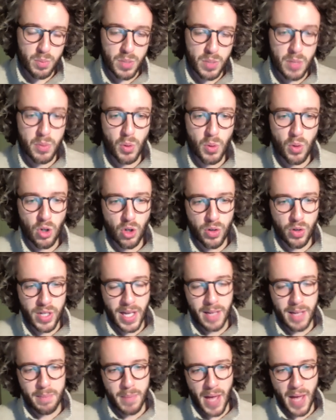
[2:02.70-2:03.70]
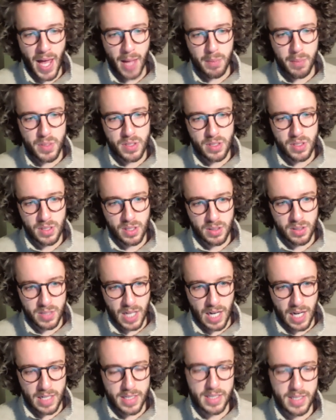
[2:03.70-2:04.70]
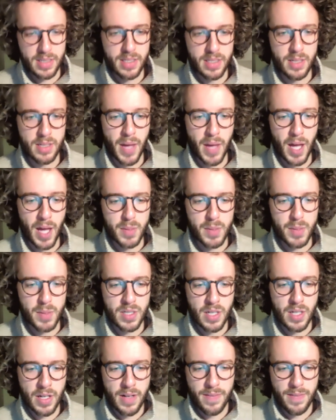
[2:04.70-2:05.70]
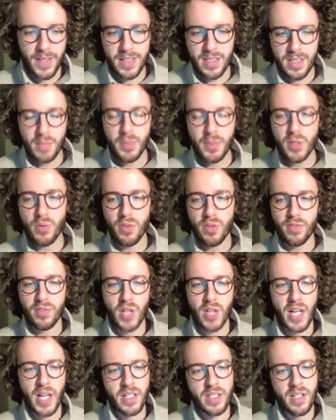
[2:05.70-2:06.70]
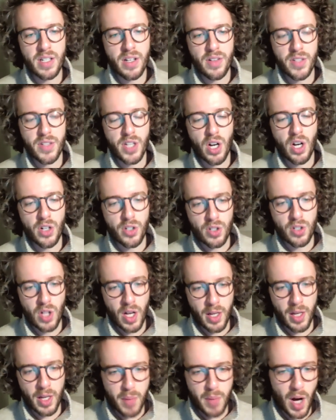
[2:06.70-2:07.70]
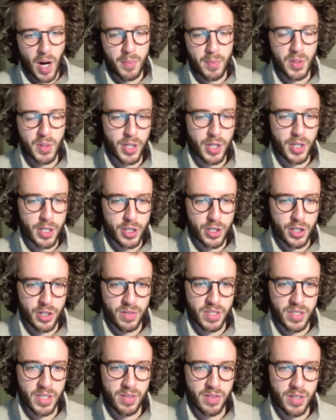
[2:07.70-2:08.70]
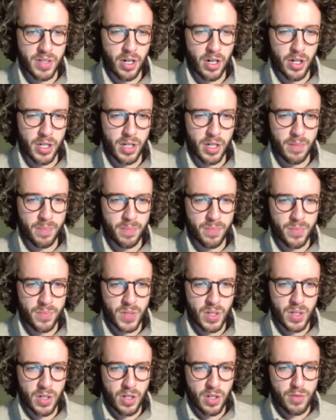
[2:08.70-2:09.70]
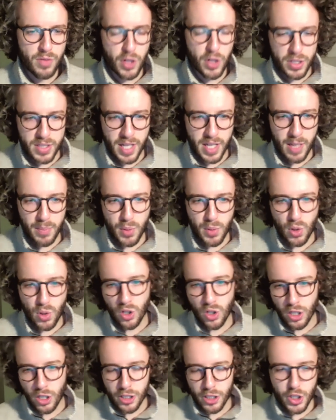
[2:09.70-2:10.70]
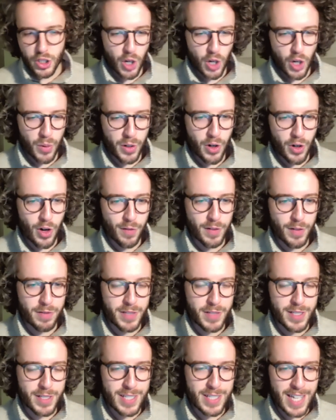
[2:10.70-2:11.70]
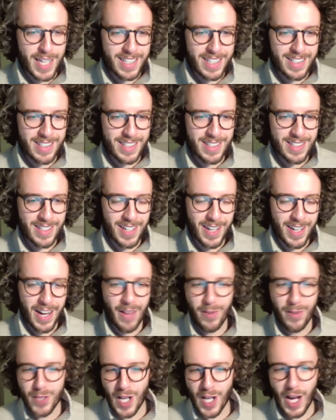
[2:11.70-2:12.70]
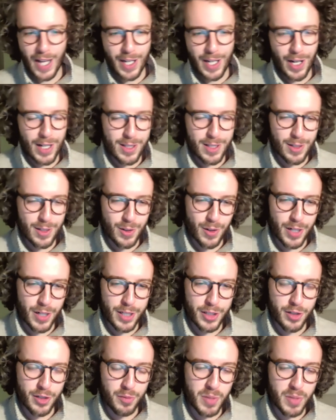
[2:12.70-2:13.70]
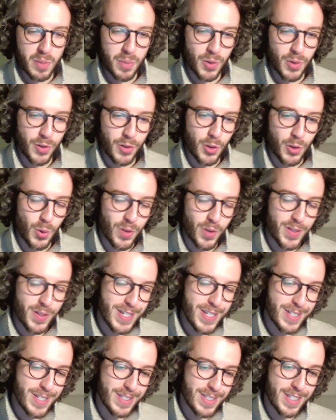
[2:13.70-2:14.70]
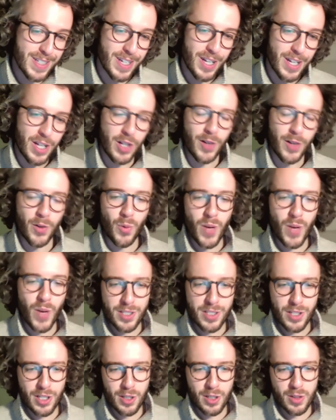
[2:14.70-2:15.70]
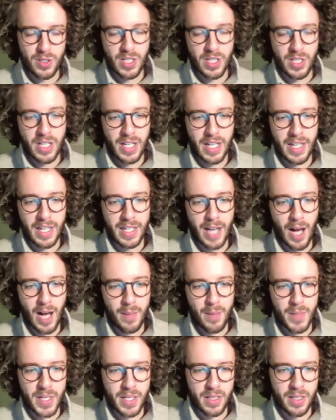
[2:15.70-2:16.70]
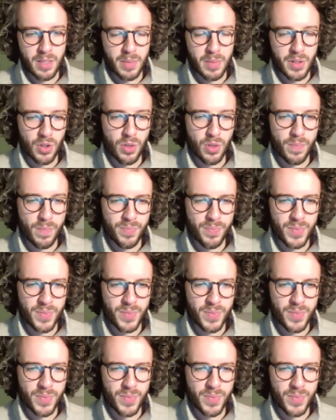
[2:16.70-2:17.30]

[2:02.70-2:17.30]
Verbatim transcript: people will create maps, dot density maps, that simply reflect the underlying population of a given area. For example, showing all 50 states, and there's a high concentration of people in the Northeast and on the West Coast, and not many in the middle.